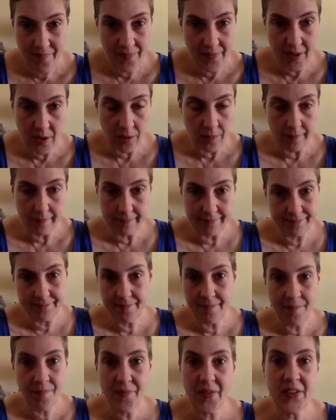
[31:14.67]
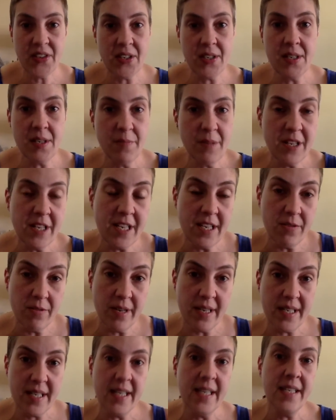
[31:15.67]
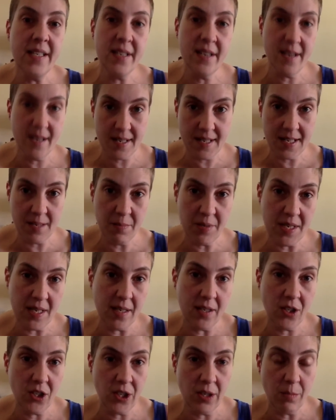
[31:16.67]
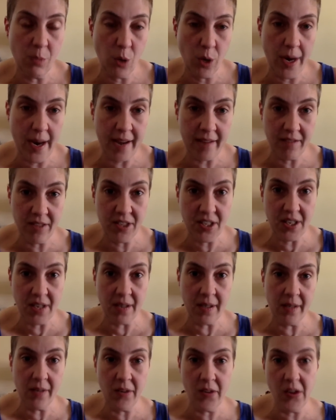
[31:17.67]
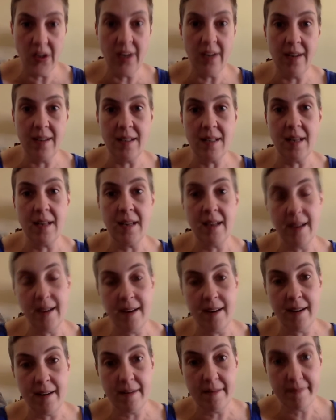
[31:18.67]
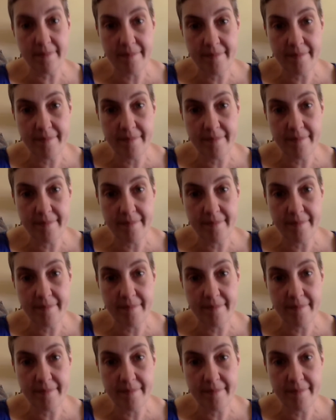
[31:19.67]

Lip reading: No, the system in the U.S. is not substantially more adversarial than it is in Canada.